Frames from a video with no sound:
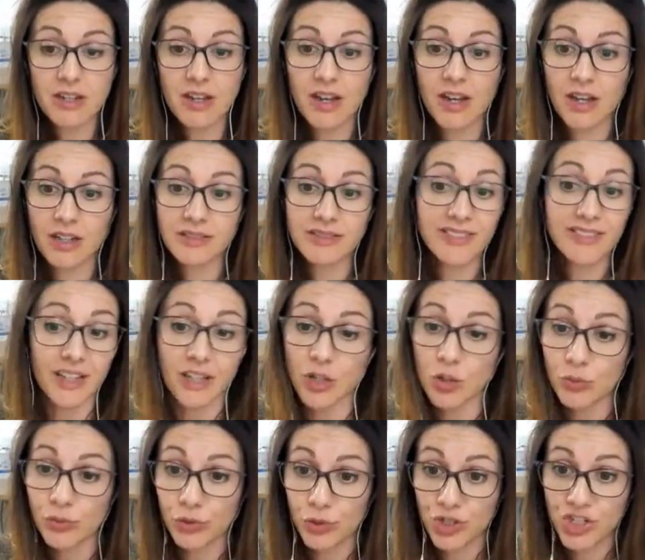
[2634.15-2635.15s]
And thank
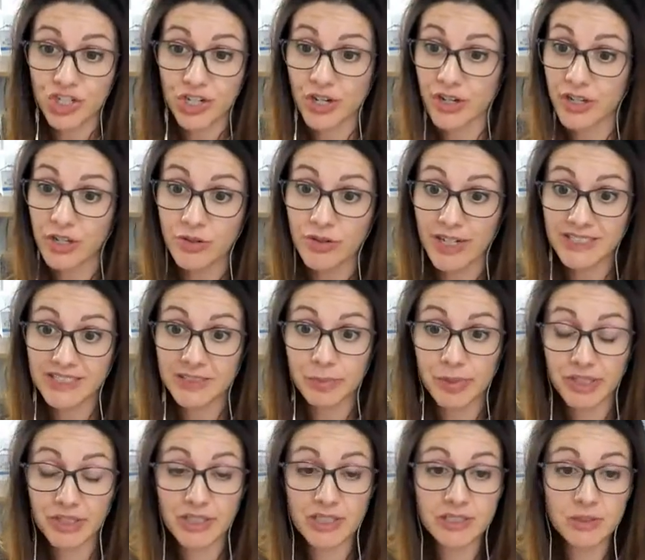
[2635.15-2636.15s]
you for sharing your
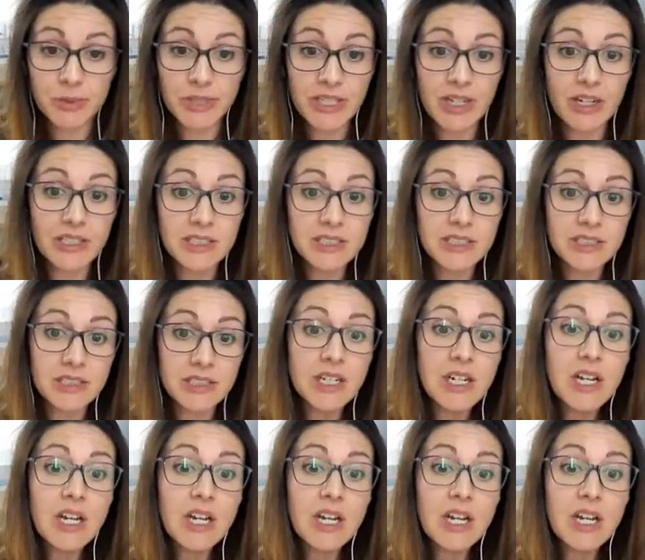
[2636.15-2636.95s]
expertise with us.